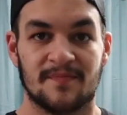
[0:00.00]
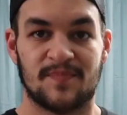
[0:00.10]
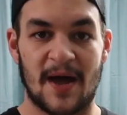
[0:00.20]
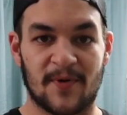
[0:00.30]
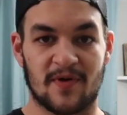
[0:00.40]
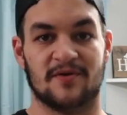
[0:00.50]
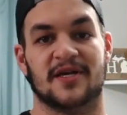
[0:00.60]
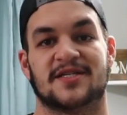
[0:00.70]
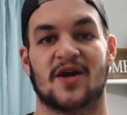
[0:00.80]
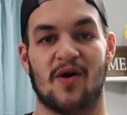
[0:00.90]

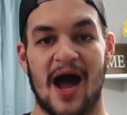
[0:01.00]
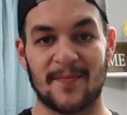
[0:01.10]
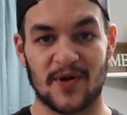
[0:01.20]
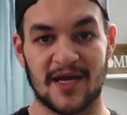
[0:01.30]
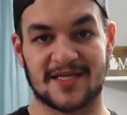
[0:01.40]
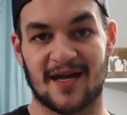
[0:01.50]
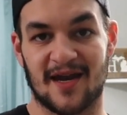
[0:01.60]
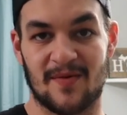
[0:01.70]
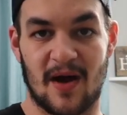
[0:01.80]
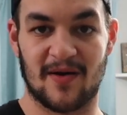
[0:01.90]
pepperoni. So I'm pretty
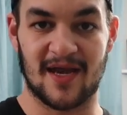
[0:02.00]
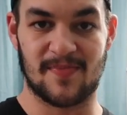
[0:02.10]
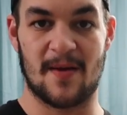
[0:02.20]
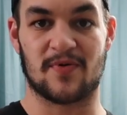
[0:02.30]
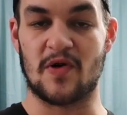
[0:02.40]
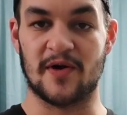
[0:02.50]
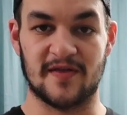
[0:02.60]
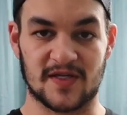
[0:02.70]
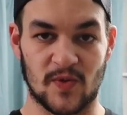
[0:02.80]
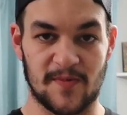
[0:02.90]
excited about getting
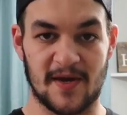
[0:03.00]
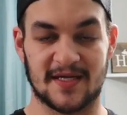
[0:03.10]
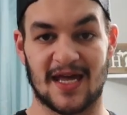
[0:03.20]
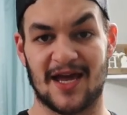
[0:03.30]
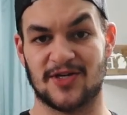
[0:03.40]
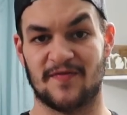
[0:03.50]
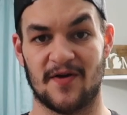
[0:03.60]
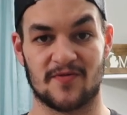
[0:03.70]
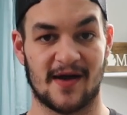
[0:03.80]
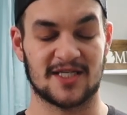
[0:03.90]
pepperoni this week because I actually
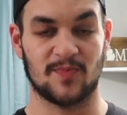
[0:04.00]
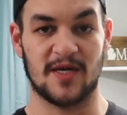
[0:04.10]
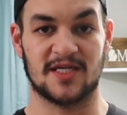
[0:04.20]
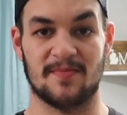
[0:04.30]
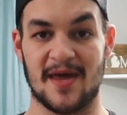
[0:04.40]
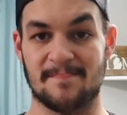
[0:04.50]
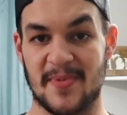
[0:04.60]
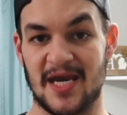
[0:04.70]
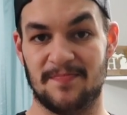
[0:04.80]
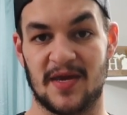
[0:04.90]
found a recipe to make
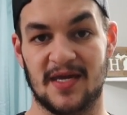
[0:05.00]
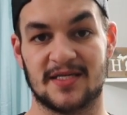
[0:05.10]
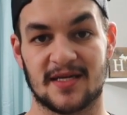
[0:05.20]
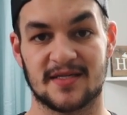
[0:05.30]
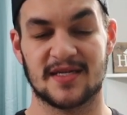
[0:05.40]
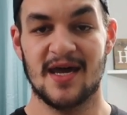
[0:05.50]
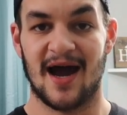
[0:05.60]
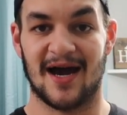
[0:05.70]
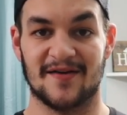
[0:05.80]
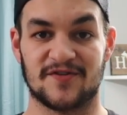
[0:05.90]
mini pizzas
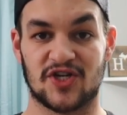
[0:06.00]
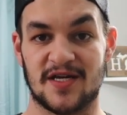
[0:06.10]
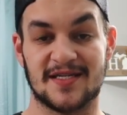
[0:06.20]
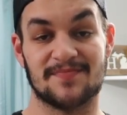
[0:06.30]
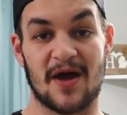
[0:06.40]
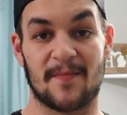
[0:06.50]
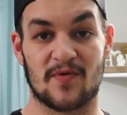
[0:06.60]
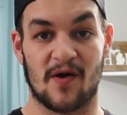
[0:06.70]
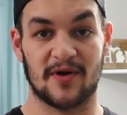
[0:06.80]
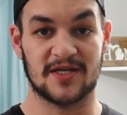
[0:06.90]
out of cheese and
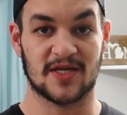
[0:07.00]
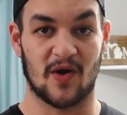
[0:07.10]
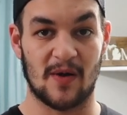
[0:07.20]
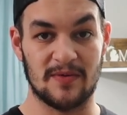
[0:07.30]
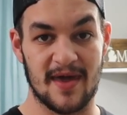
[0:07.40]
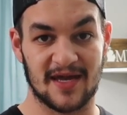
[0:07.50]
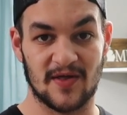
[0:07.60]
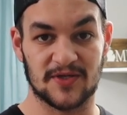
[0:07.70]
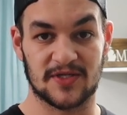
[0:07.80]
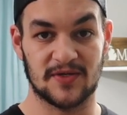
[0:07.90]
pepperoni. So I'll be
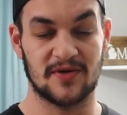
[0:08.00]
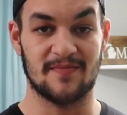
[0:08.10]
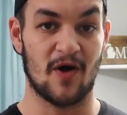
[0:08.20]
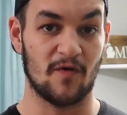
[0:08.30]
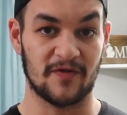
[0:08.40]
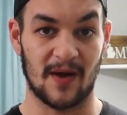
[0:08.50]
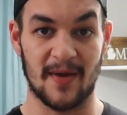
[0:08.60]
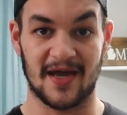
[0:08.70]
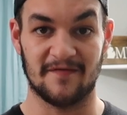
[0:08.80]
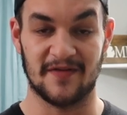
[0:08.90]
making those soon and hopefully I'll
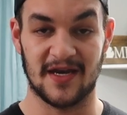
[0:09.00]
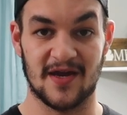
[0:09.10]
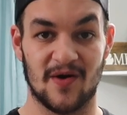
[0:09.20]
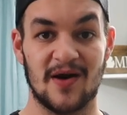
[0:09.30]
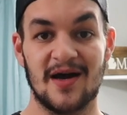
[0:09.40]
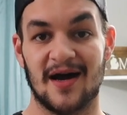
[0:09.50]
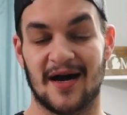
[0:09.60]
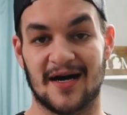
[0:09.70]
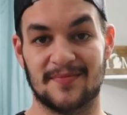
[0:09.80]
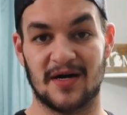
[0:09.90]
make a video
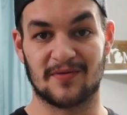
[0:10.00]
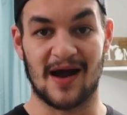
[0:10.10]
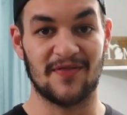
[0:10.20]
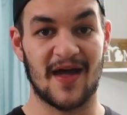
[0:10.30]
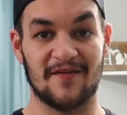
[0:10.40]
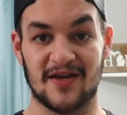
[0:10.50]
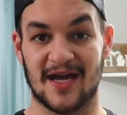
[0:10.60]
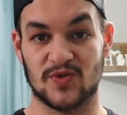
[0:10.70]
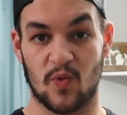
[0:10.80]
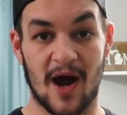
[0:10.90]
um, around that. If you
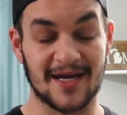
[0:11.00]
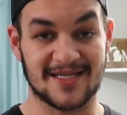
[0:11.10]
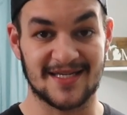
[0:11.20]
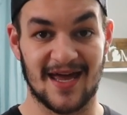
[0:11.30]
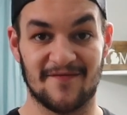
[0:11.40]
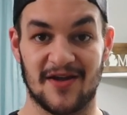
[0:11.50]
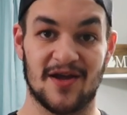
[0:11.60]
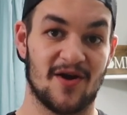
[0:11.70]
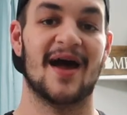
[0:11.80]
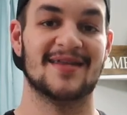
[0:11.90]
guys want to see that
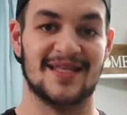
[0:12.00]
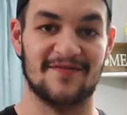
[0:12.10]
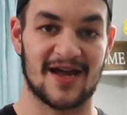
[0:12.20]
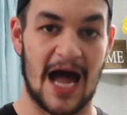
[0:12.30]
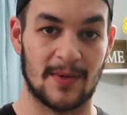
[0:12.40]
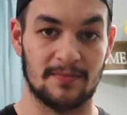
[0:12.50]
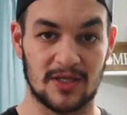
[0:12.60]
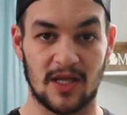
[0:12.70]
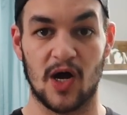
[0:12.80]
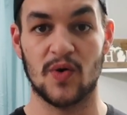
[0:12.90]
video, go ahead and leave a comment
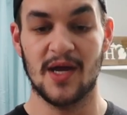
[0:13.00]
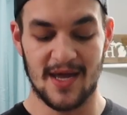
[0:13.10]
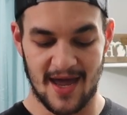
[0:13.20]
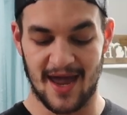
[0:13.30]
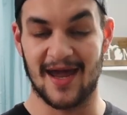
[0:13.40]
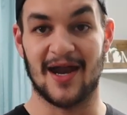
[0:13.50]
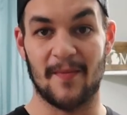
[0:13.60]
below and